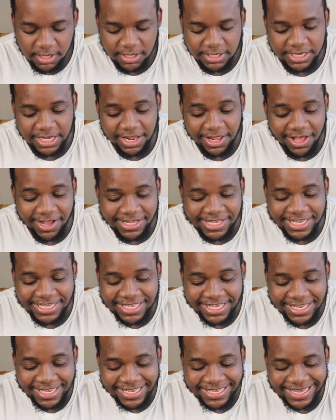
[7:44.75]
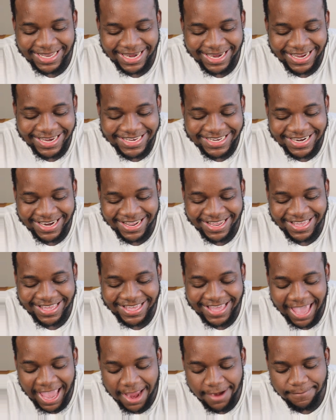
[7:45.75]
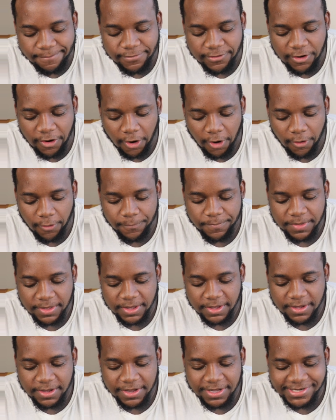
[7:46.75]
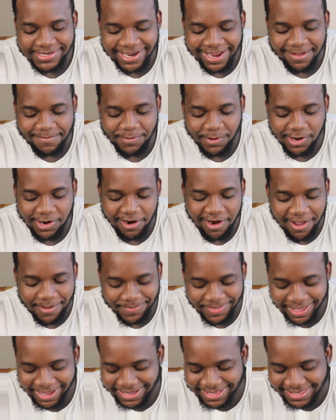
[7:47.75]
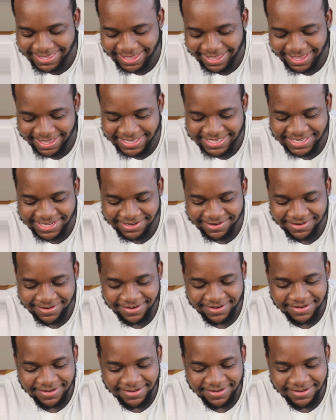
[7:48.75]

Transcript: See, look, these niggas clinching again, bro. Jake Paul, let up, knock his ass out.